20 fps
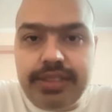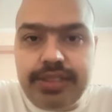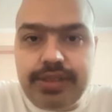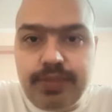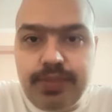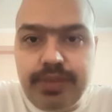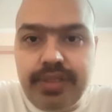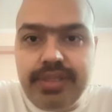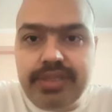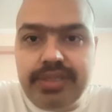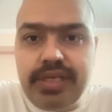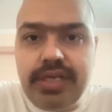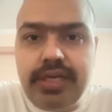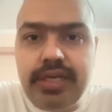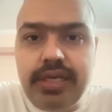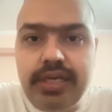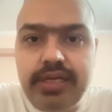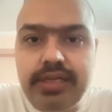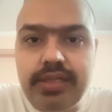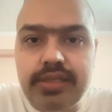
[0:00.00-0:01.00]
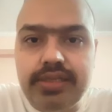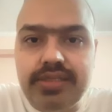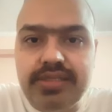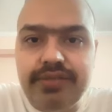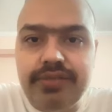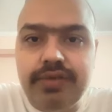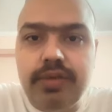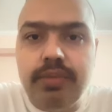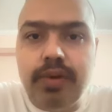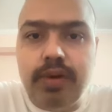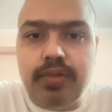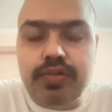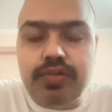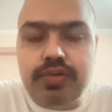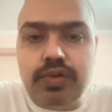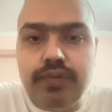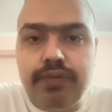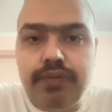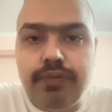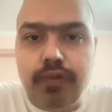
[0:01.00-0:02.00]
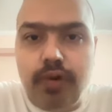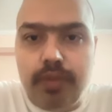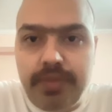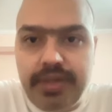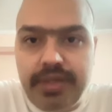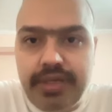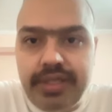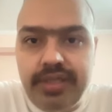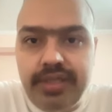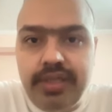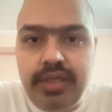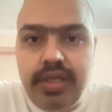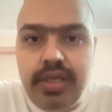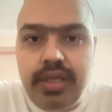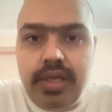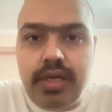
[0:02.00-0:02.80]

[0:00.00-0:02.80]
aspirates and had several bouts of vomiting,